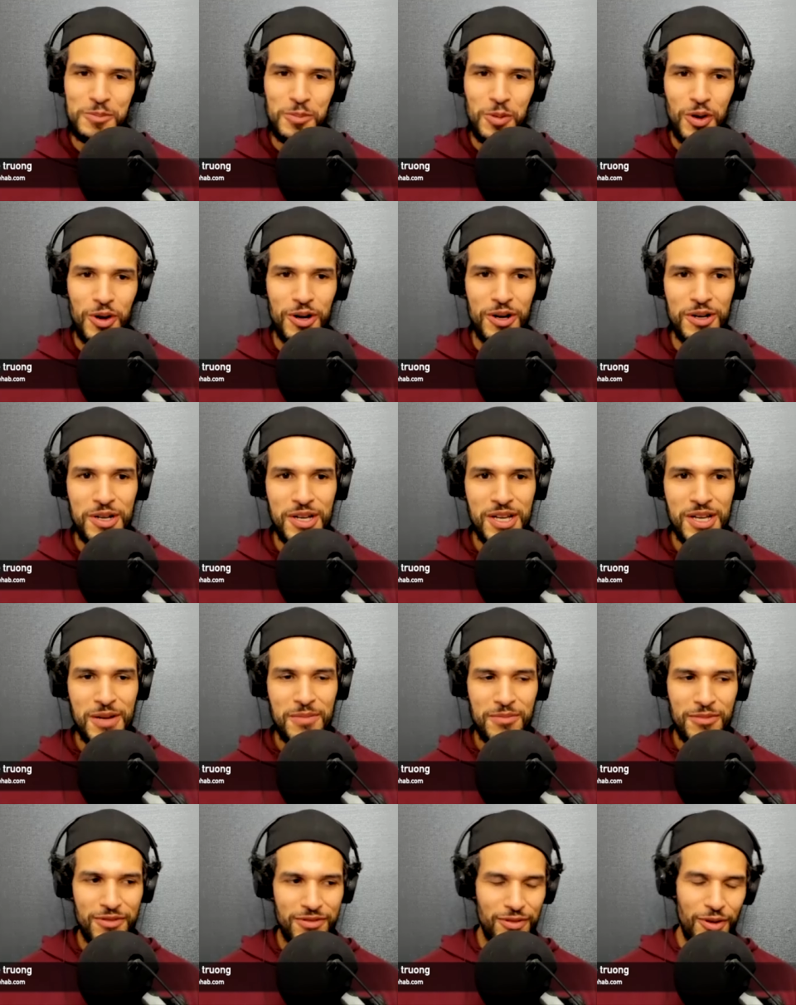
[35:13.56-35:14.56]
more
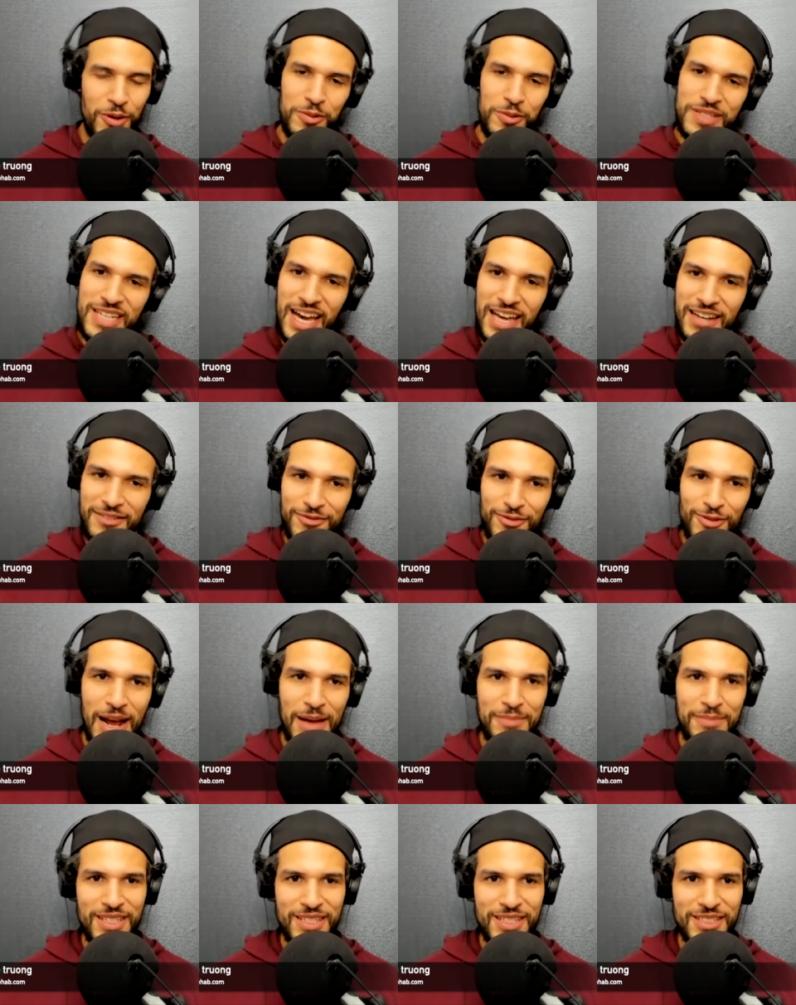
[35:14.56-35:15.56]
before we kind of
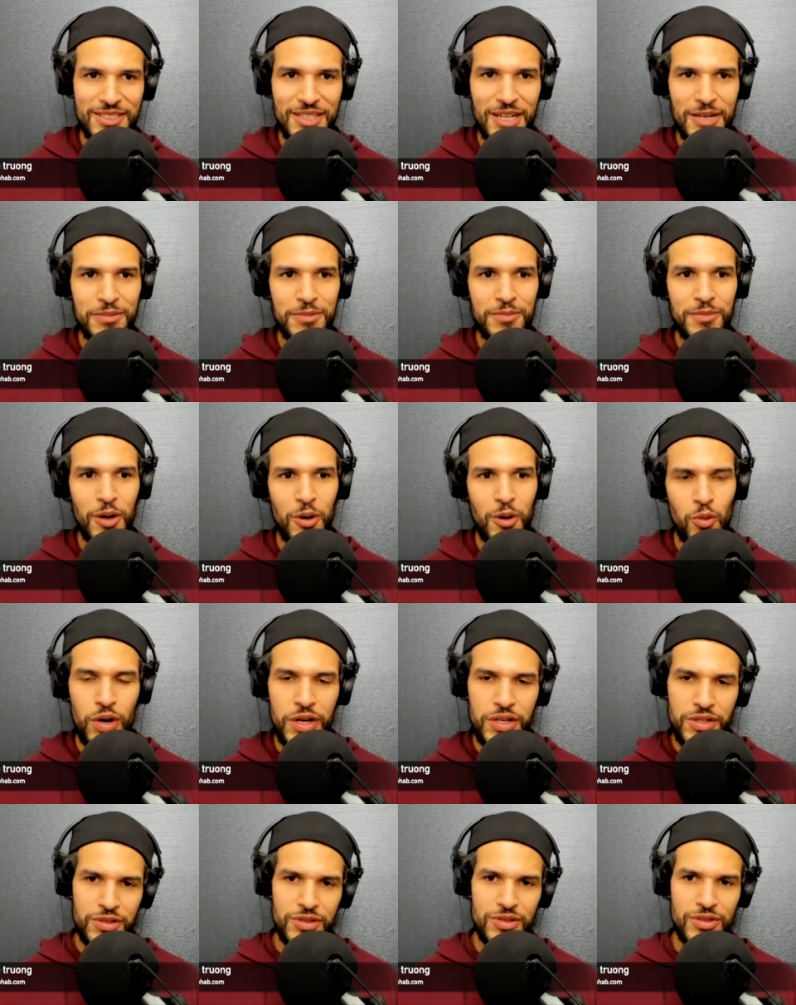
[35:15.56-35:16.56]
wrap things up about
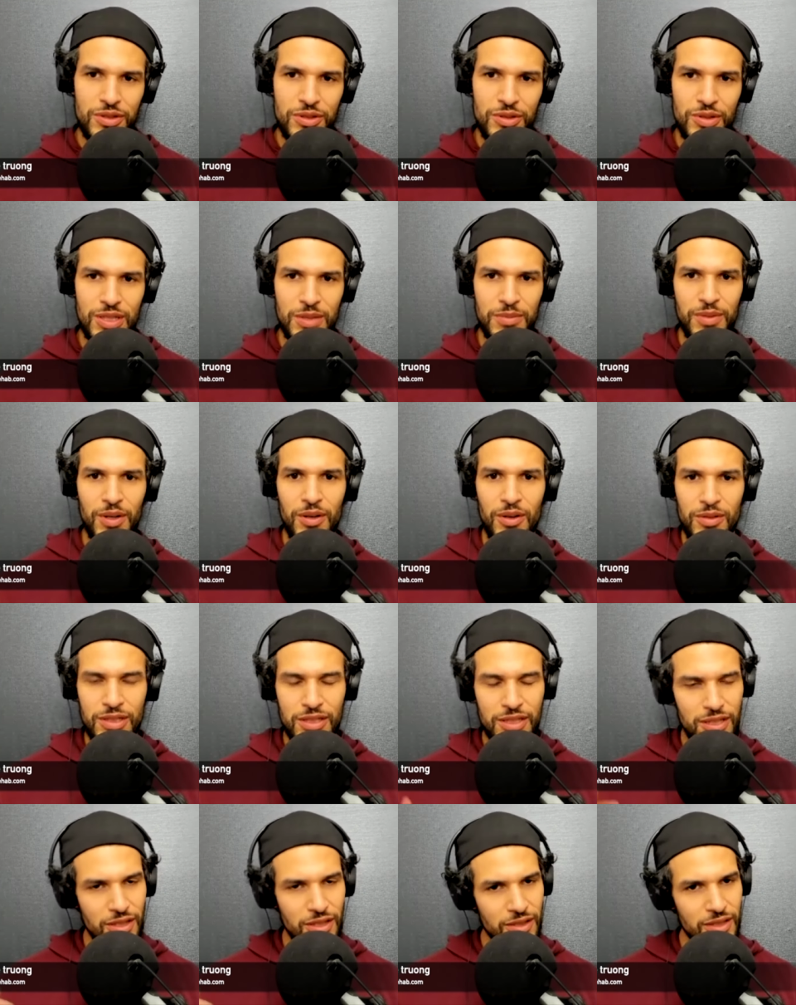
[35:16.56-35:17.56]
what you do and about
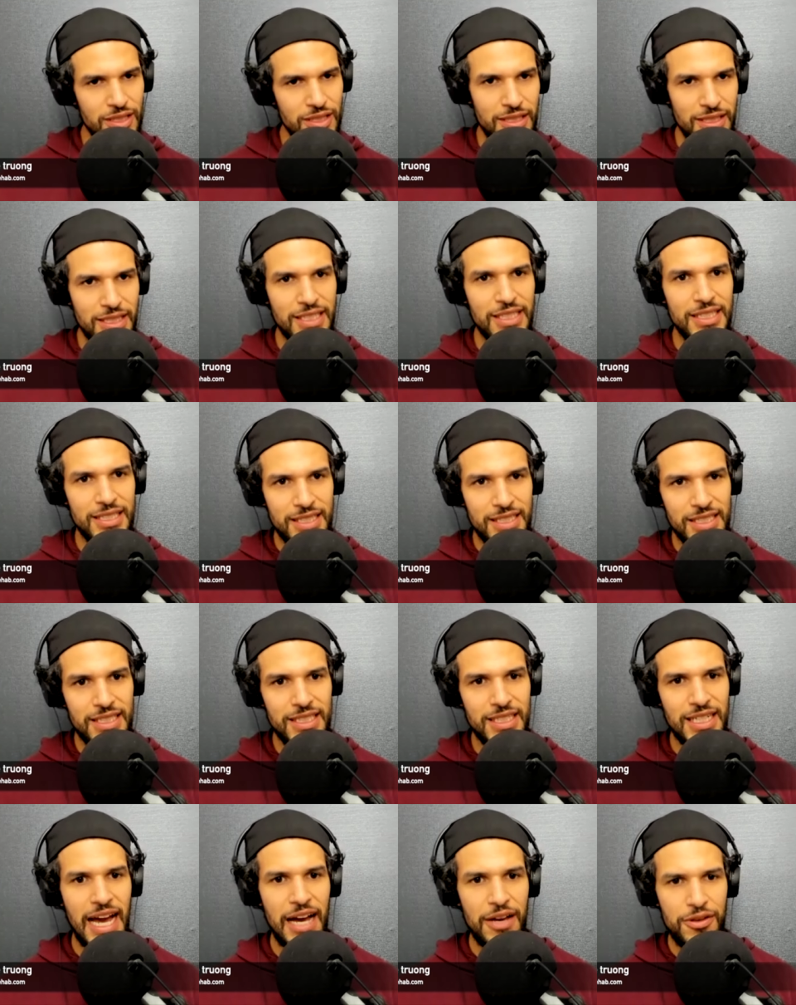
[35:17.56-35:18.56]
curing ED
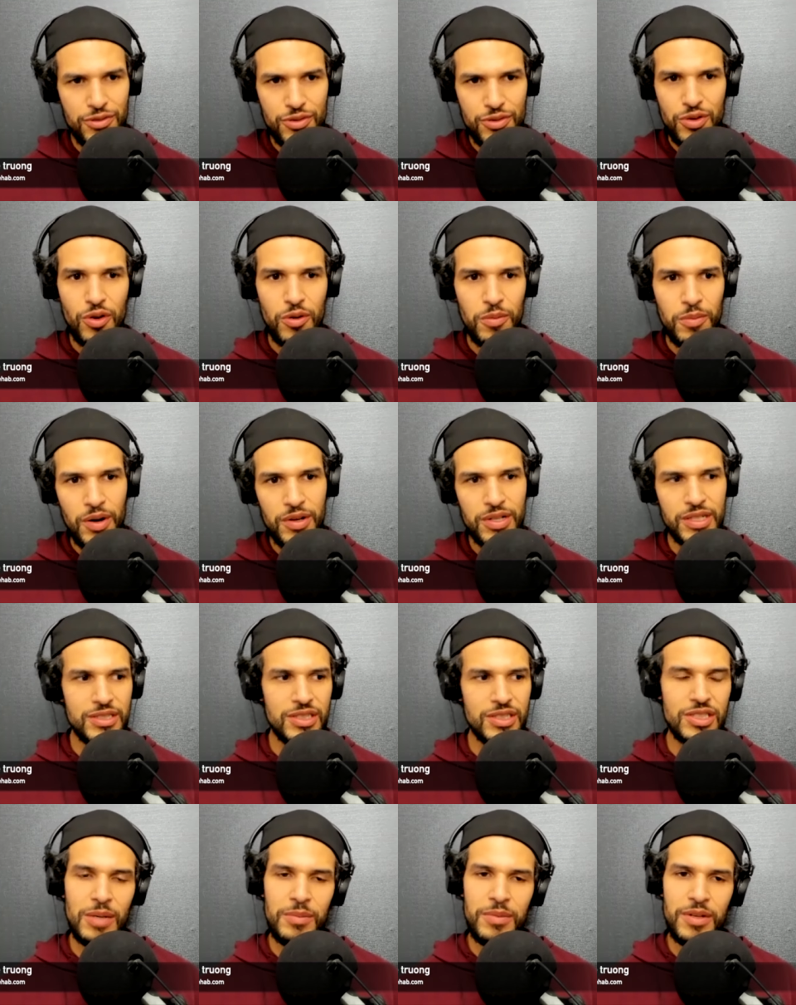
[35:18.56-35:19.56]
and how you go about it and
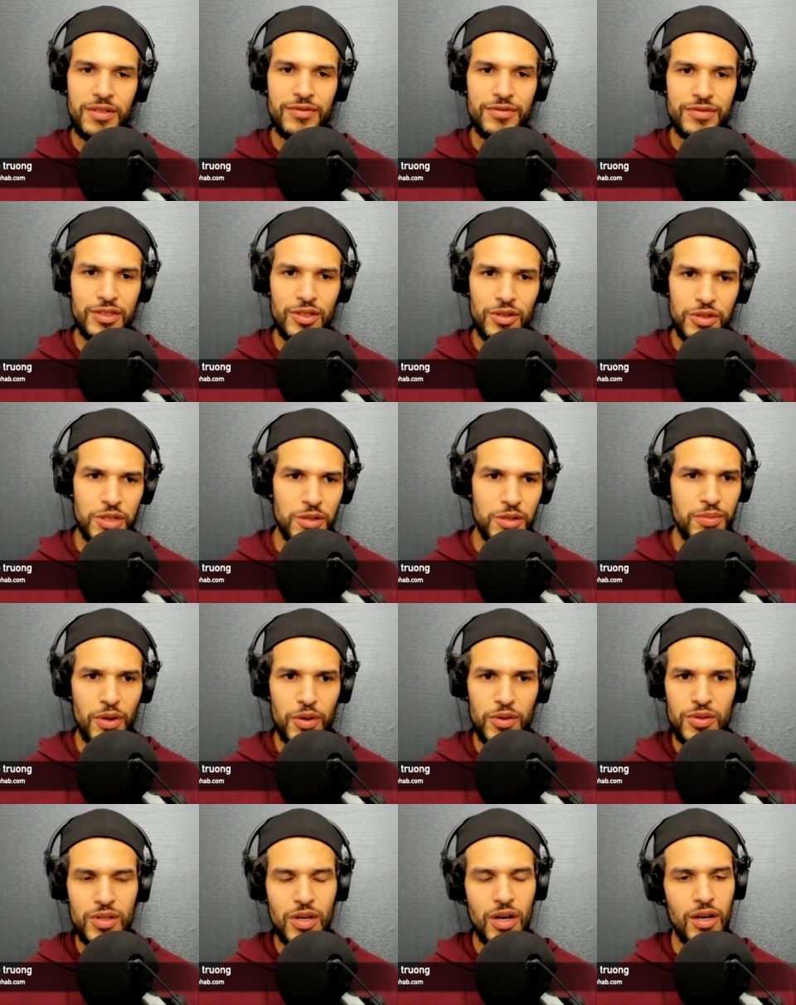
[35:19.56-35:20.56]
some of, you know, your
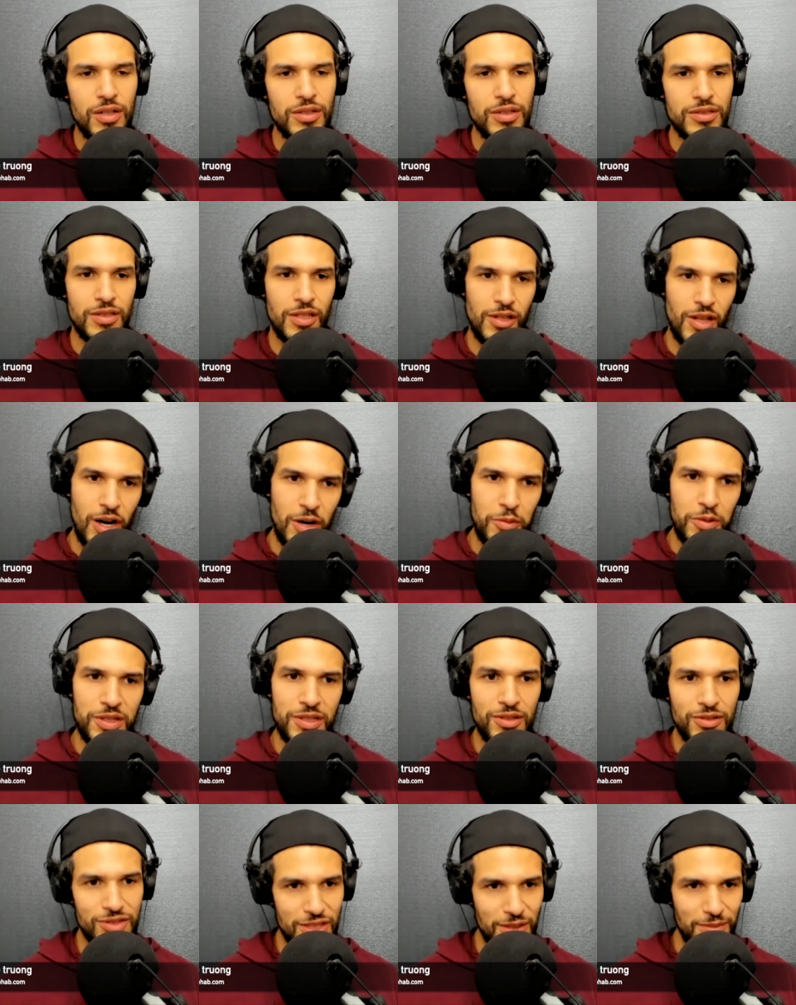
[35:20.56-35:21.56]
protocols along with,
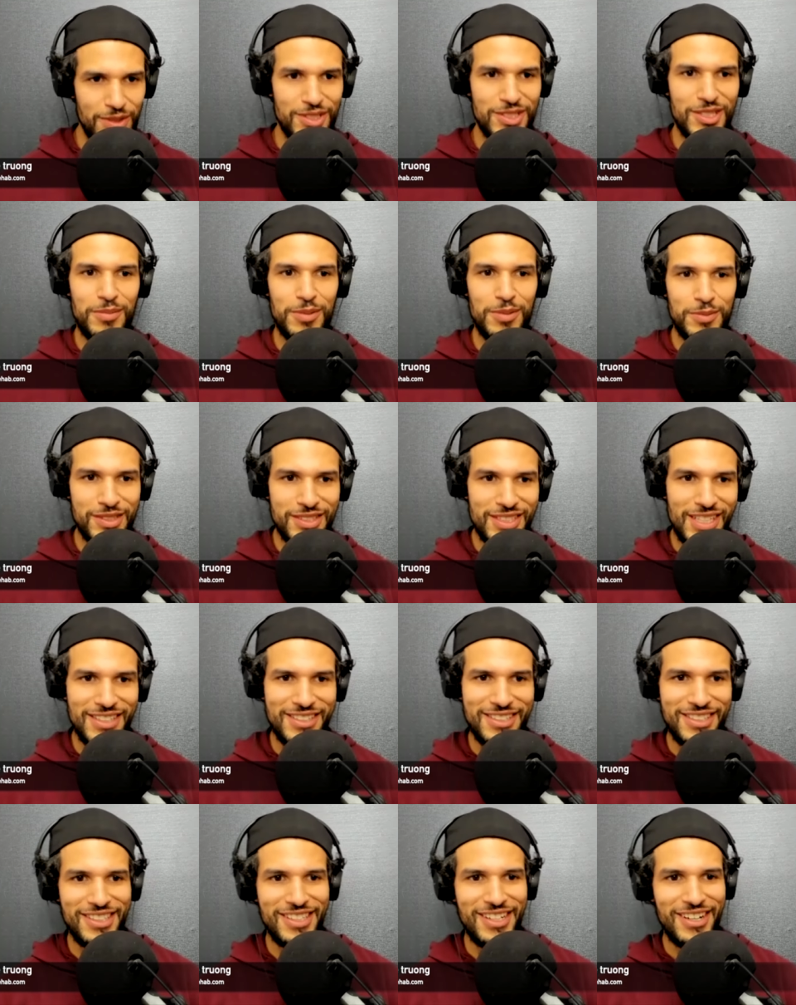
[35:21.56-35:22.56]
you know, some of the supplements I
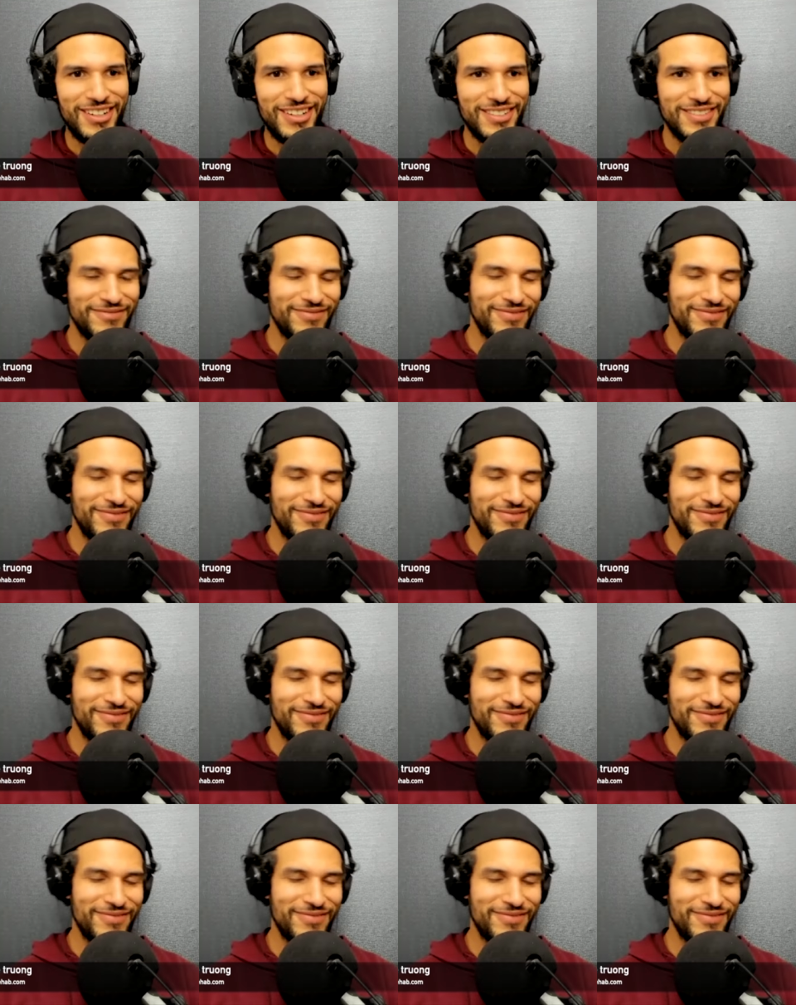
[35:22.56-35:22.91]
see there.